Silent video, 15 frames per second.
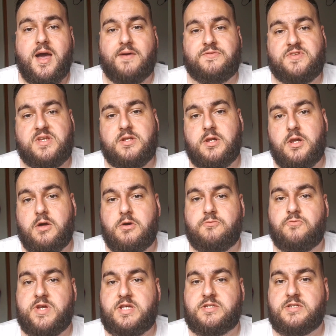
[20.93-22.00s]
I've seen a lot
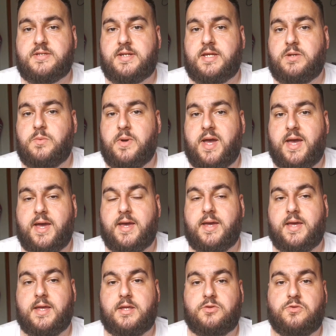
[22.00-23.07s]
recently where
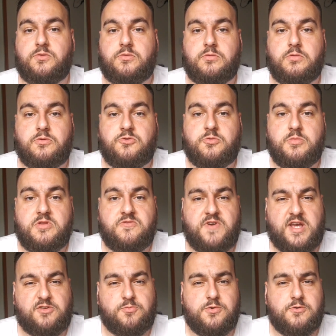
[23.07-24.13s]
in some of the
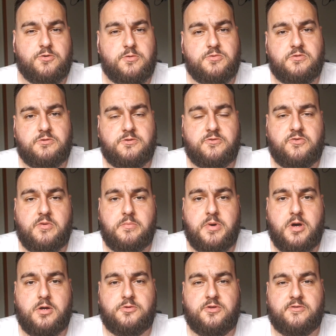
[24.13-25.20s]
Facebook groups and stuff I'm
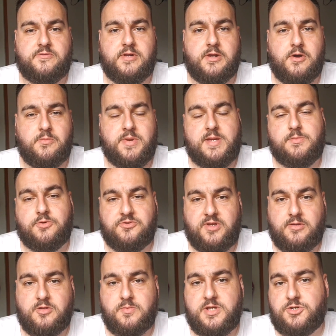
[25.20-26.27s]
part of, a lot of people
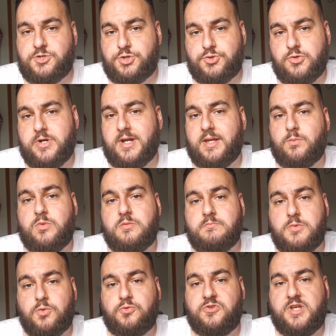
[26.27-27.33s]
seem to be struggling with
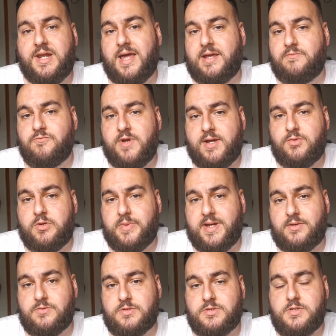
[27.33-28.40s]
multi-lane
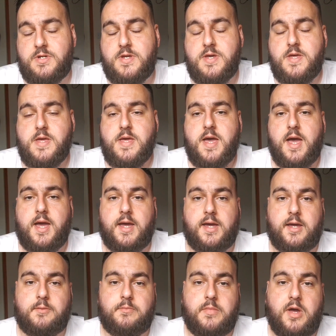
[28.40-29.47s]
roundabouts
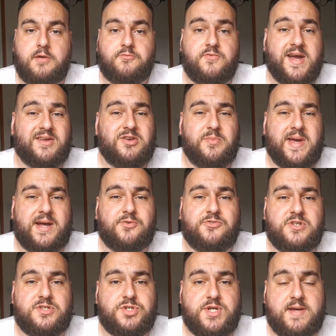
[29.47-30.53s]
and roundabouts
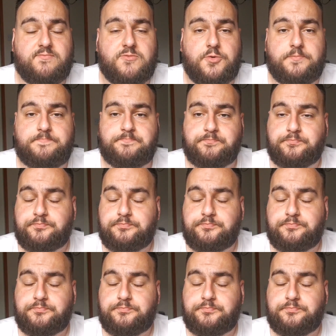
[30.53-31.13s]
in general.